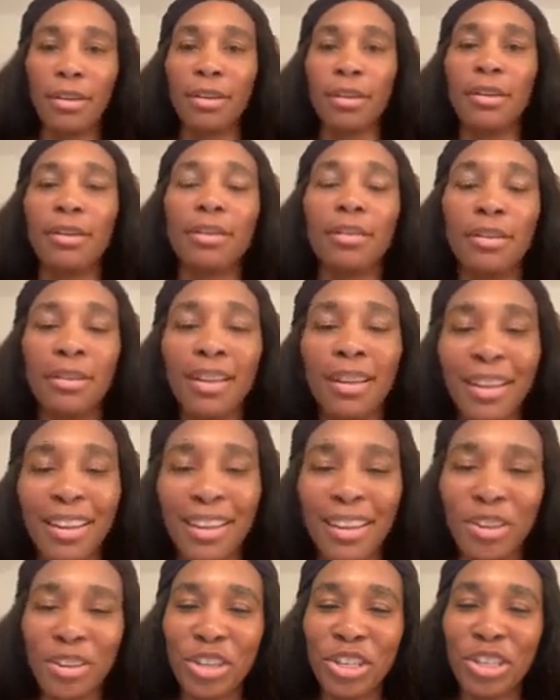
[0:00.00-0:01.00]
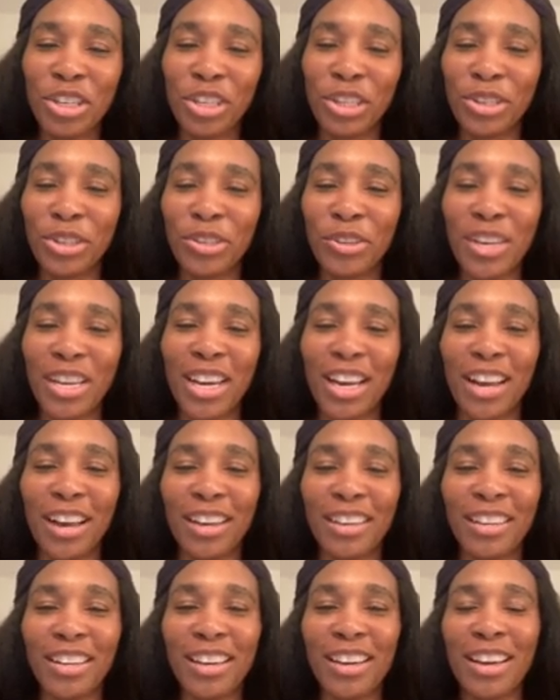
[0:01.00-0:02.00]
You're just a little too young,
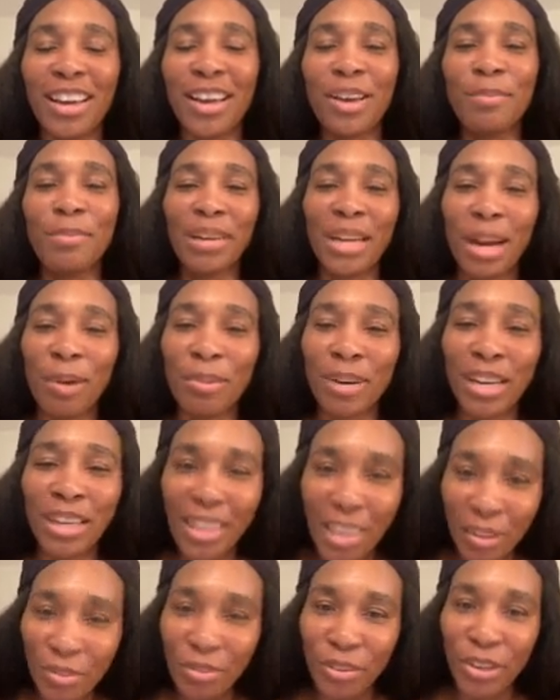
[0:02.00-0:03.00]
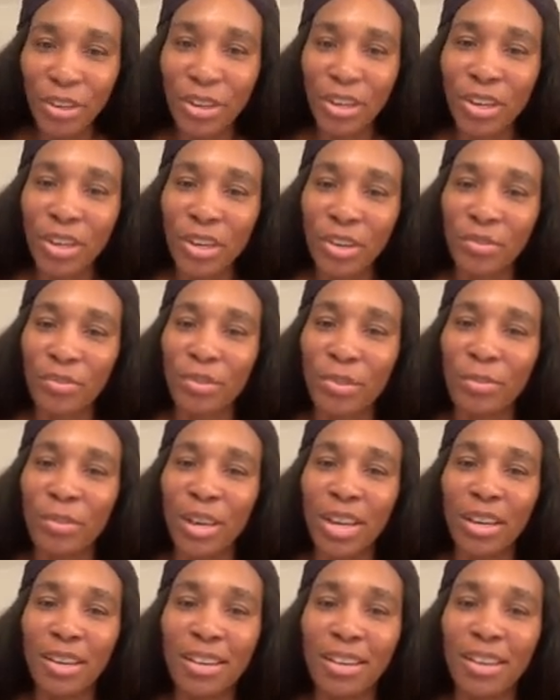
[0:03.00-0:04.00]
but I would love for you to cook for me
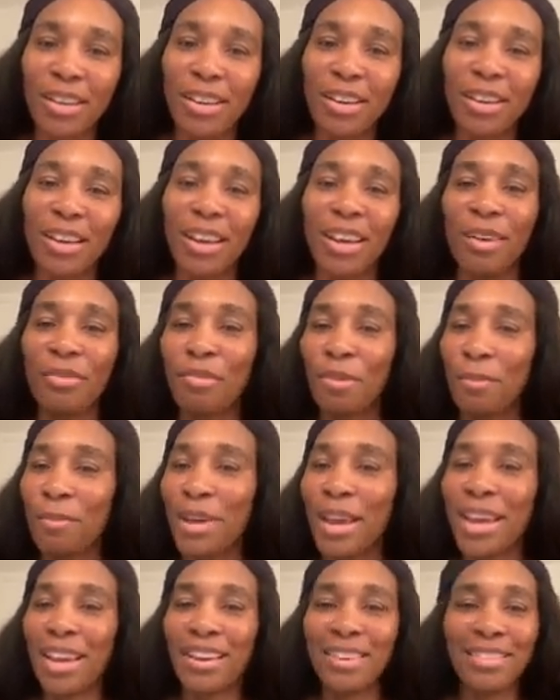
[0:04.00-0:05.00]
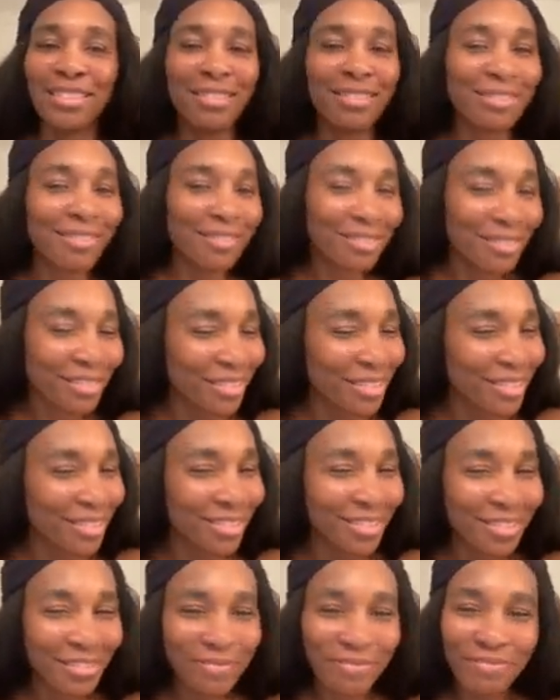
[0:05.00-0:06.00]
and remain
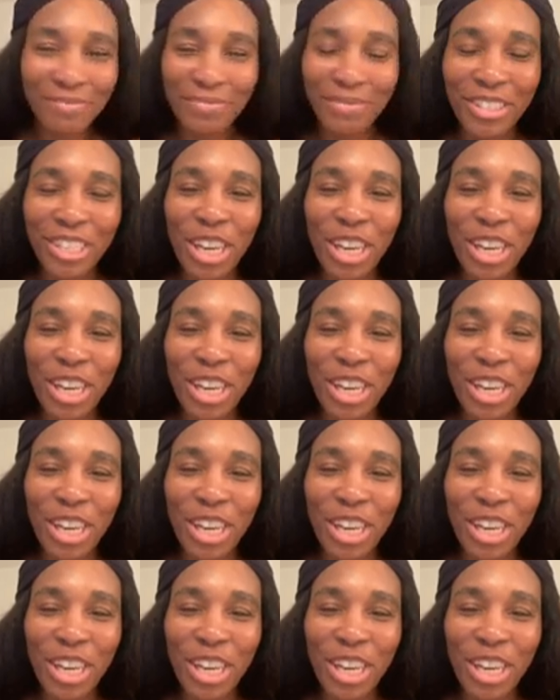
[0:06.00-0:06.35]
Just friends.